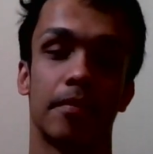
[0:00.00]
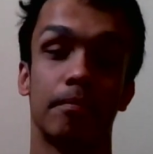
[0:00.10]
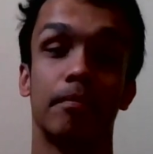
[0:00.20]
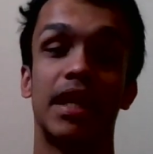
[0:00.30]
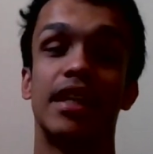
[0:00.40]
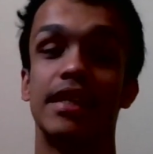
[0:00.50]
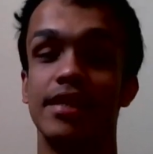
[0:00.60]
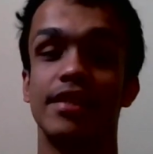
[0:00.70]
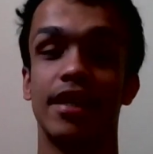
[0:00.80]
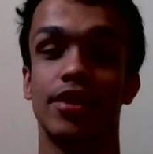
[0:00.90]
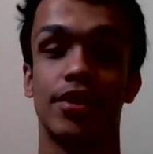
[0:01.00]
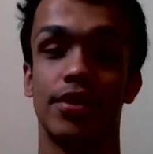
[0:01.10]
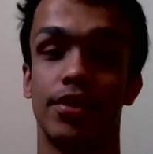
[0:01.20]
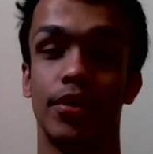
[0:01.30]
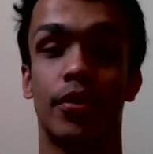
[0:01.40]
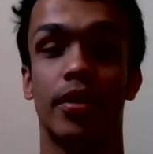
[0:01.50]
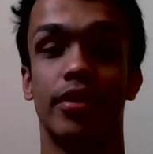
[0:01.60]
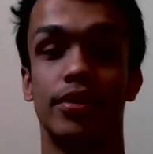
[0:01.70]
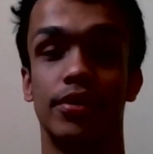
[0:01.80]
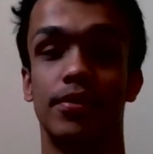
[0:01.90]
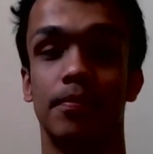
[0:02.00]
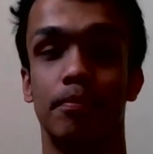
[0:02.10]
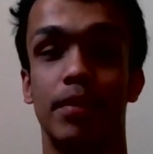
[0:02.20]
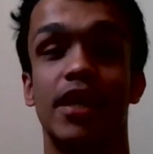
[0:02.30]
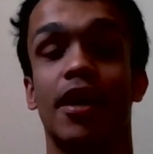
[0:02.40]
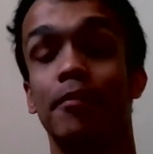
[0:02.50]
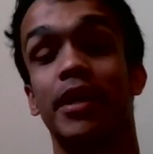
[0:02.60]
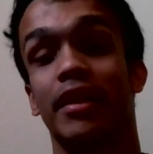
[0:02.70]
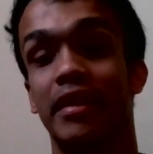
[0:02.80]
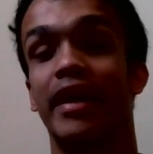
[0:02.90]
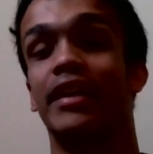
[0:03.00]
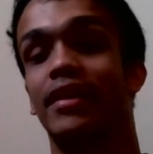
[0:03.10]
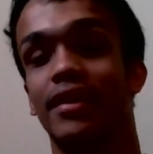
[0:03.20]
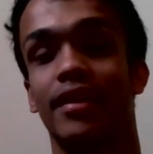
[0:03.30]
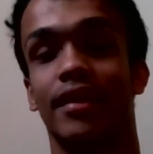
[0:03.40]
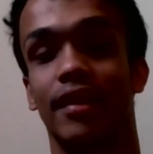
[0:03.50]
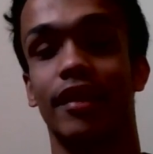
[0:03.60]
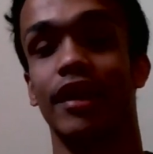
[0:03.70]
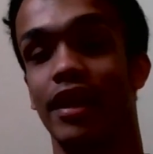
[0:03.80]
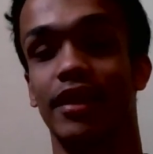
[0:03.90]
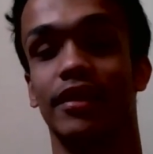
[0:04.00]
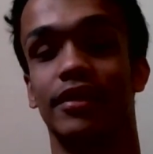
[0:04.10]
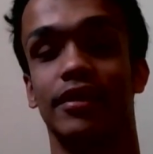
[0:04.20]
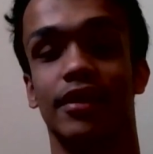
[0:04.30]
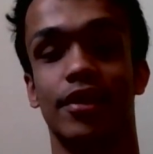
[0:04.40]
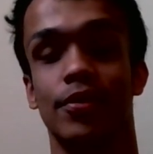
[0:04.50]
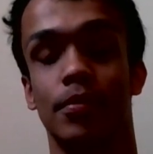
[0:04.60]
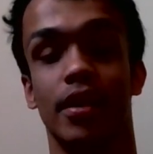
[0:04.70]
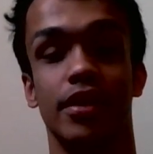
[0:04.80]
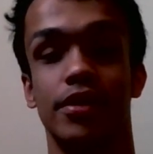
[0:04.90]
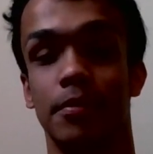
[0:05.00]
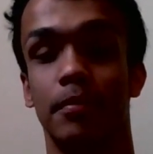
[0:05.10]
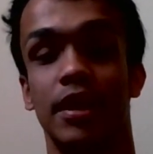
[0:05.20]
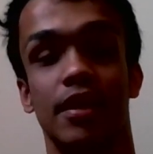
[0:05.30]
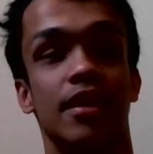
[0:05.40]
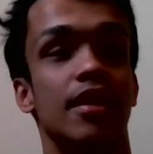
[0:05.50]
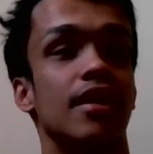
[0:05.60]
means that you're becoming that thing that you want it to be.